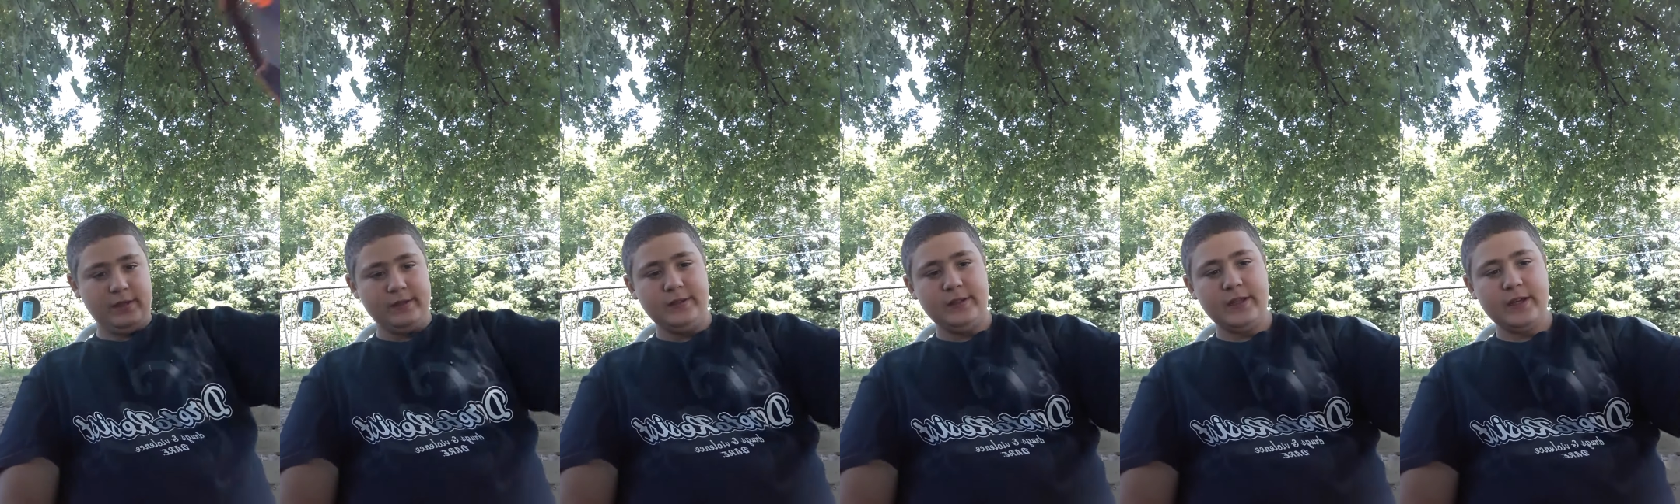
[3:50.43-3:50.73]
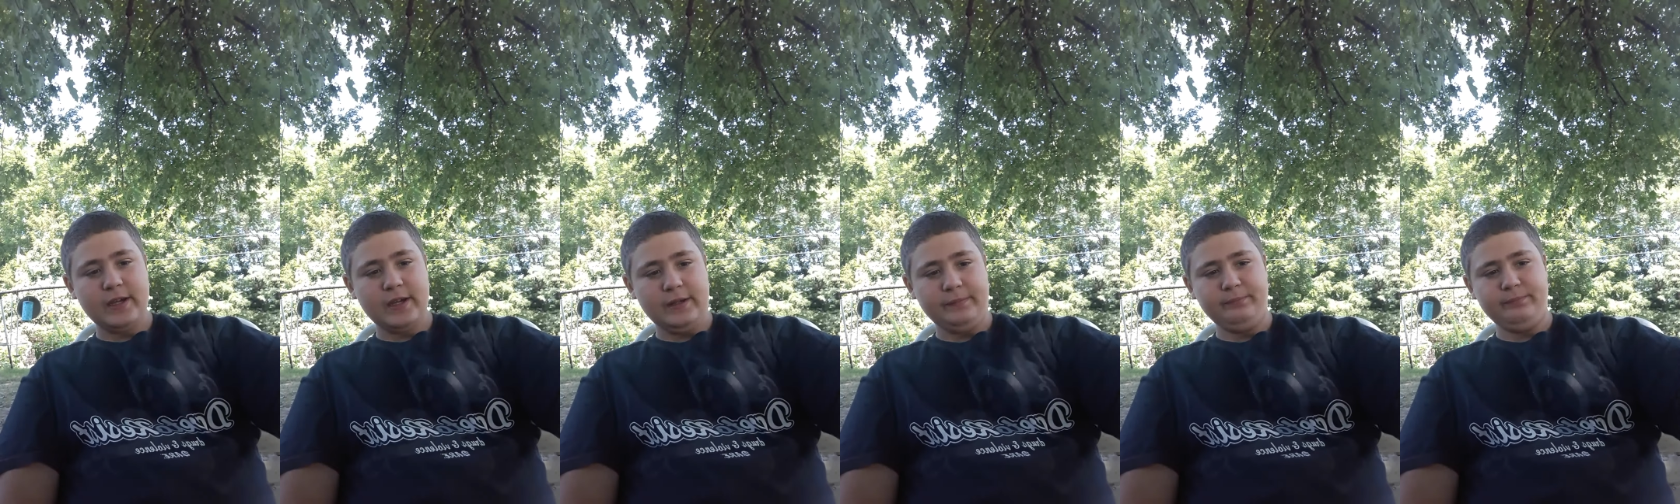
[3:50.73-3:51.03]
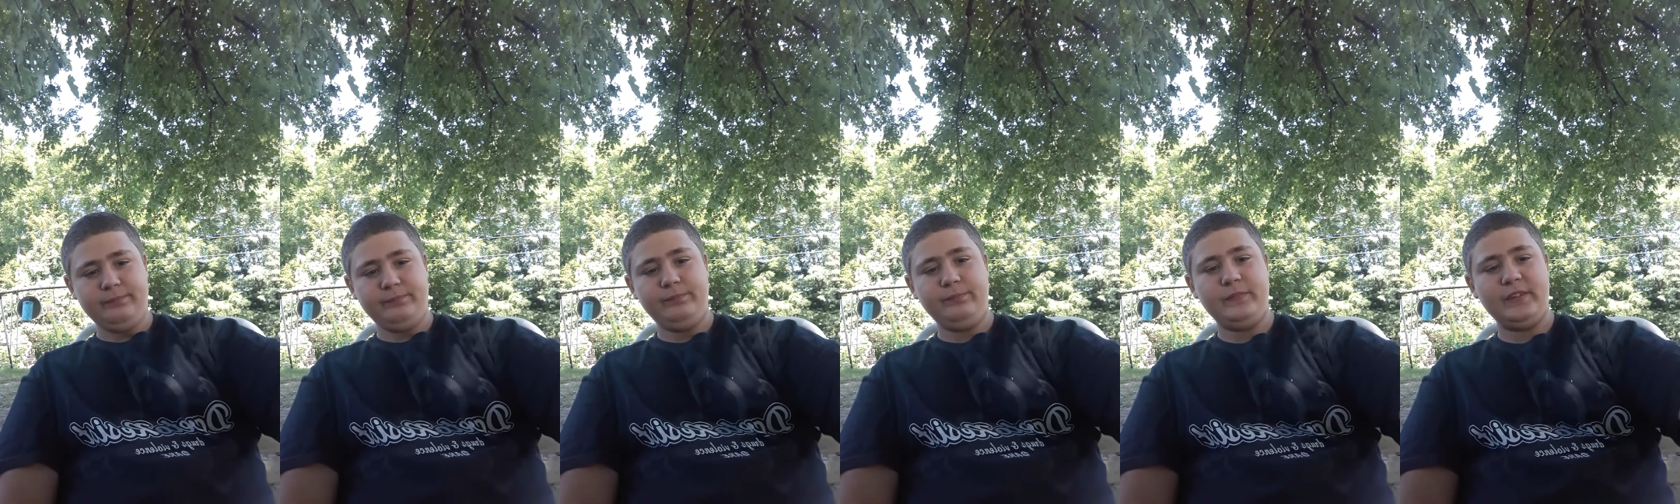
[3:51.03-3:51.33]
Yeah,
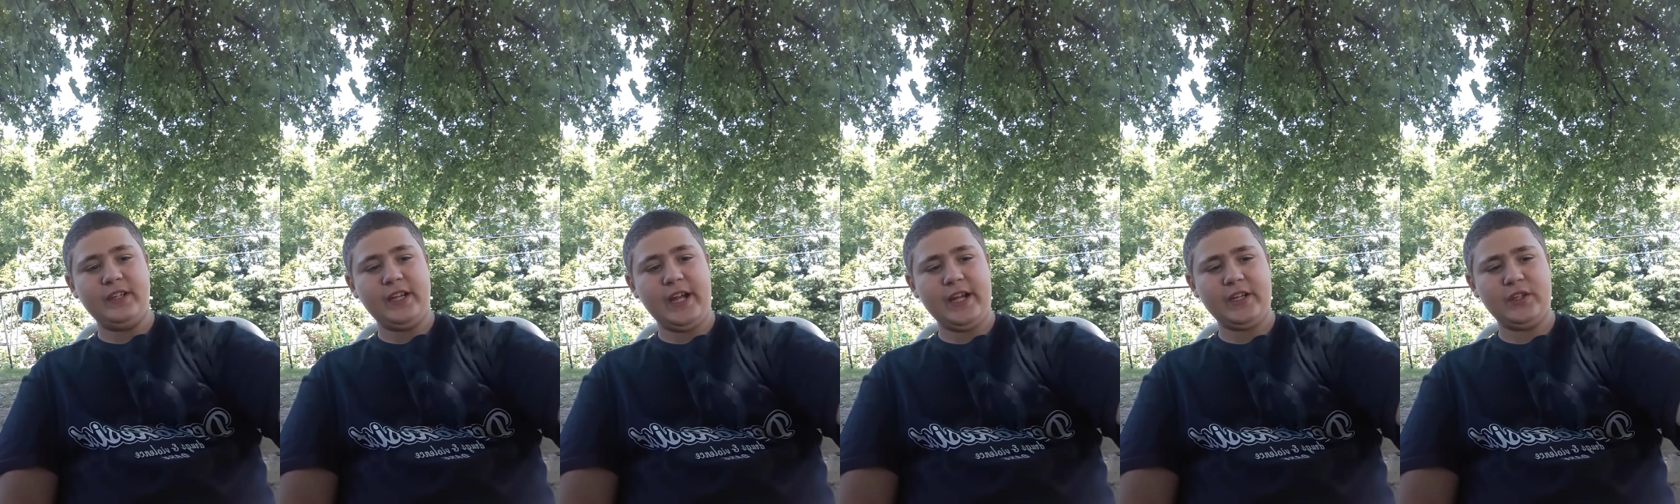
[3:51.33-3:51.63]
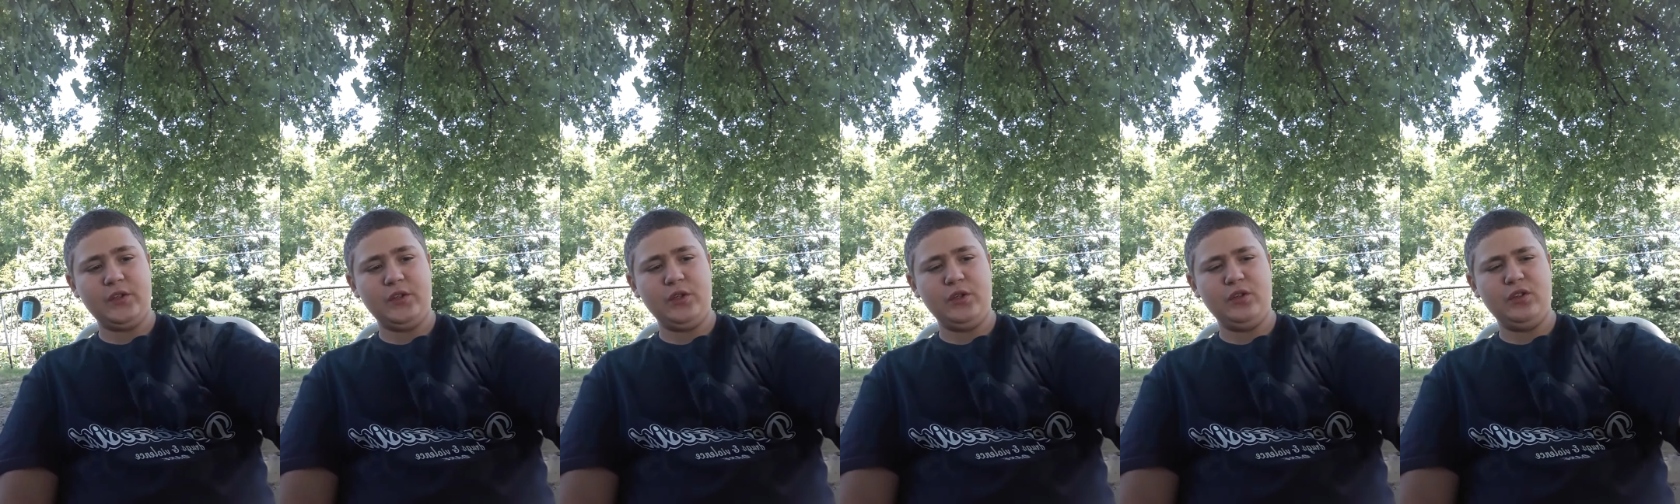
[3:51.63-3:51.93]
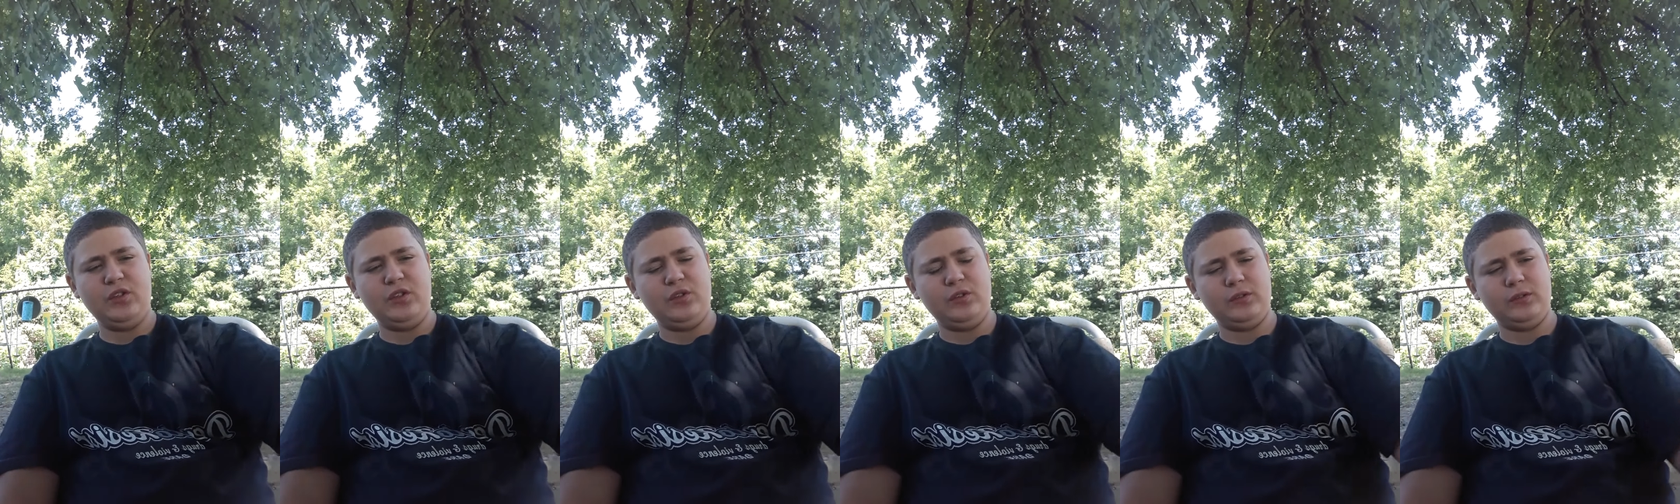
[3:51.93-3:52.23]
I'm kind of new to
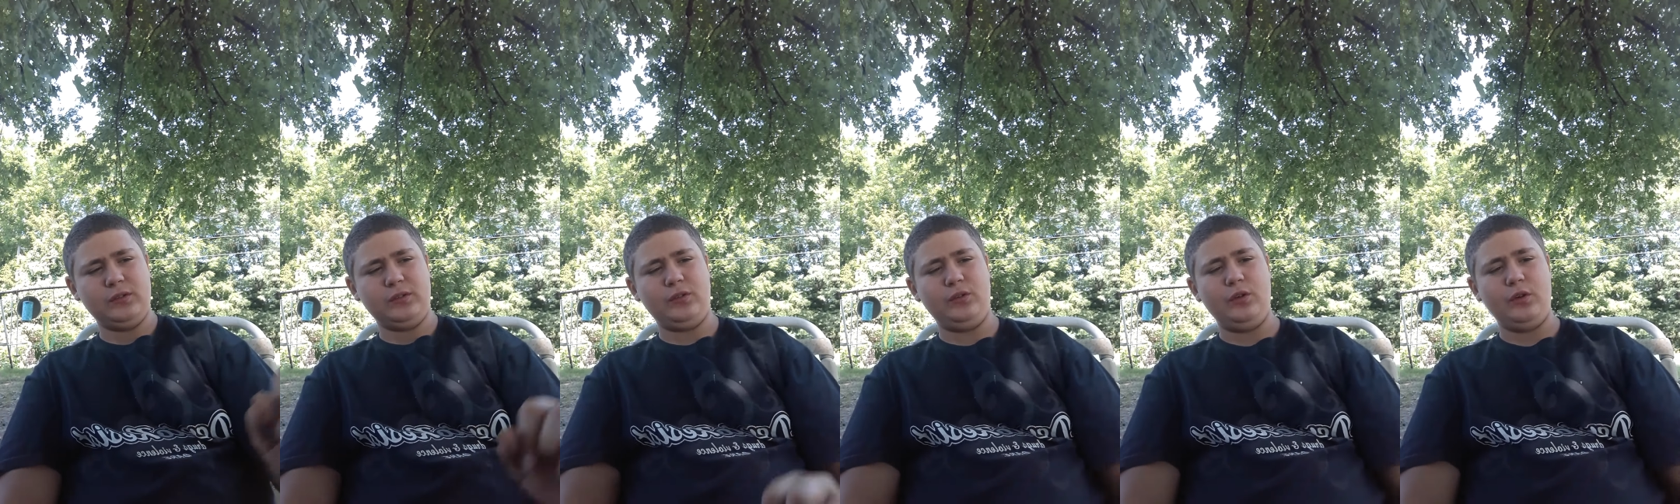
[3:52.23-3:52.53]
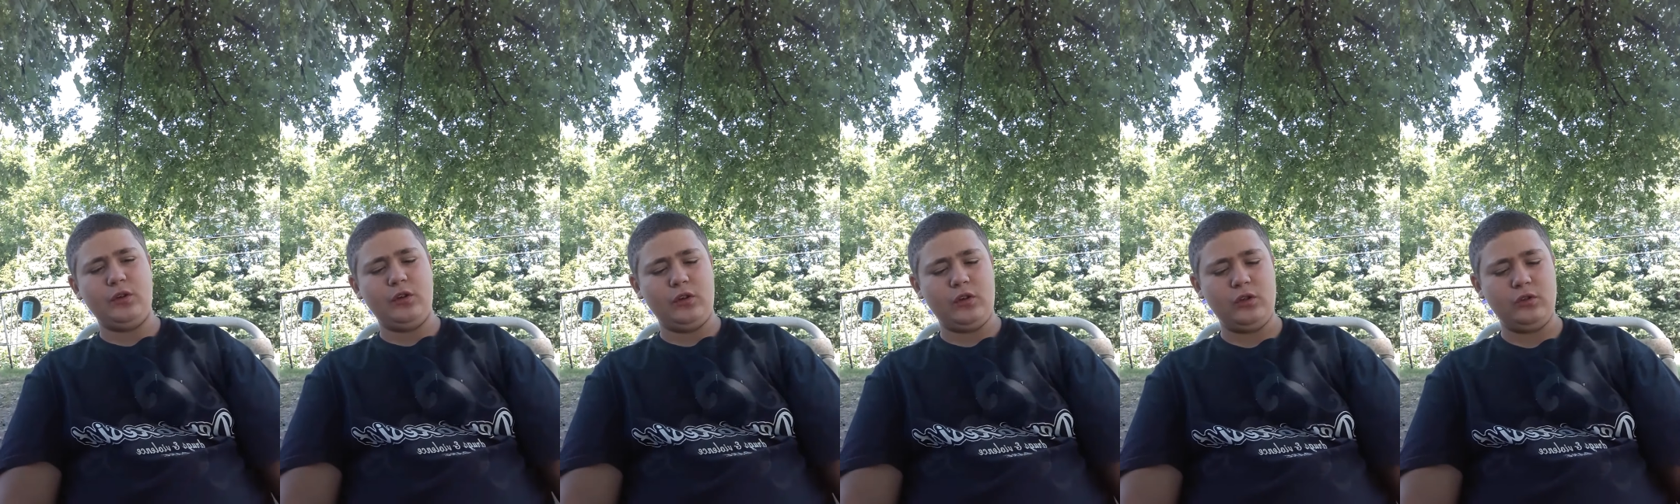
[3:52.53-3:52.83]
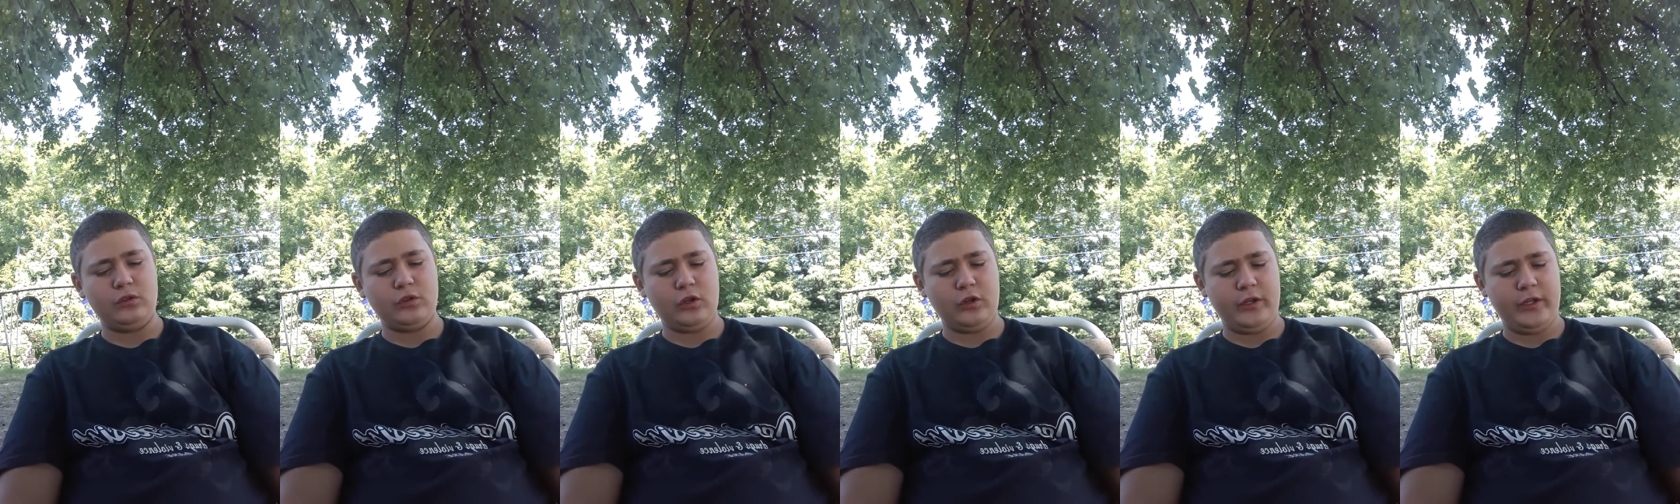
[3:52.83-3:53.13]
doing 2
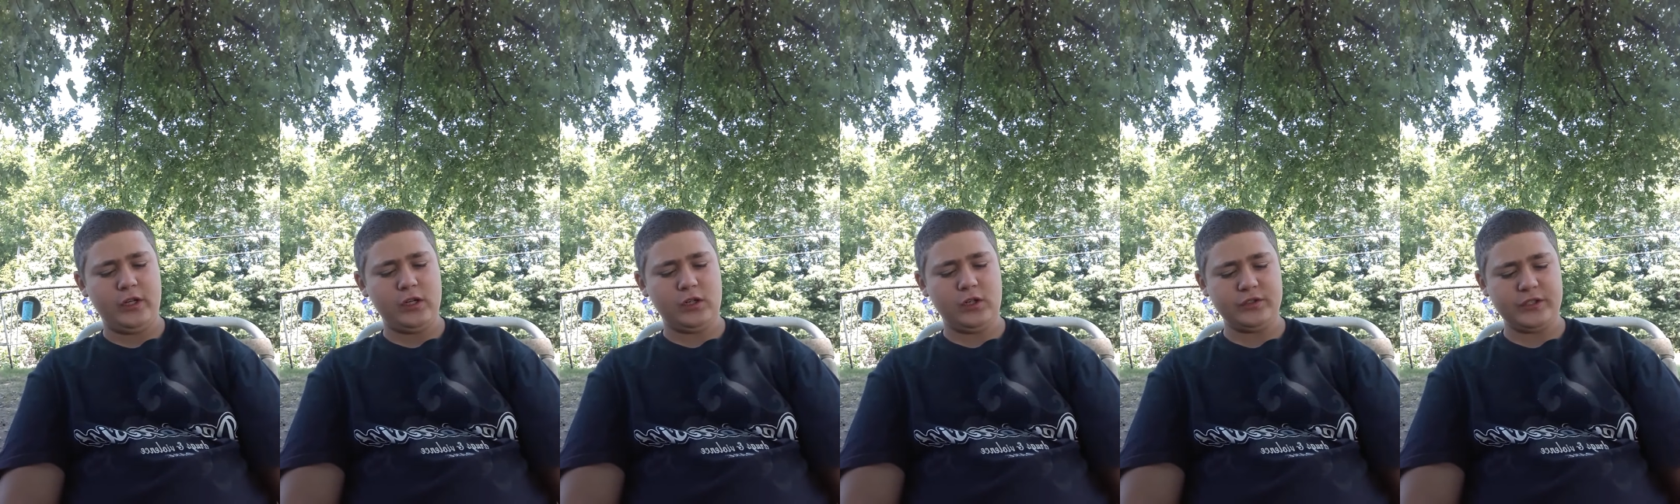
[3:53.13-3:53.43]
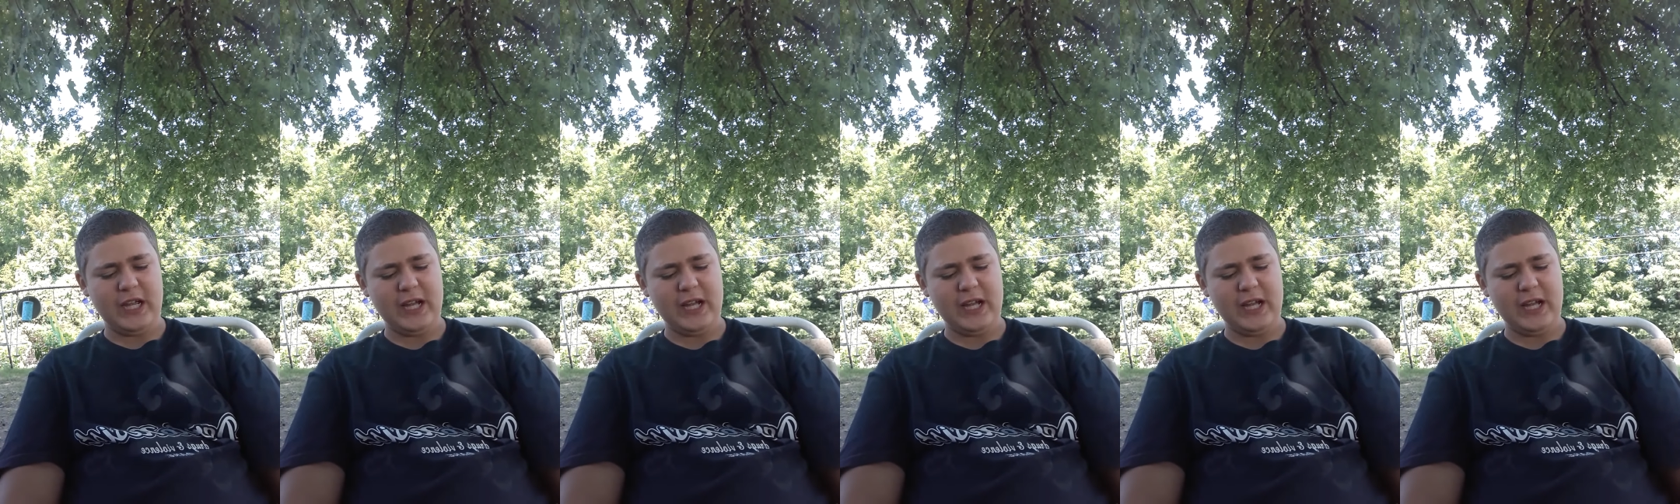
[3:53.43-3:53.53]
turkey calls.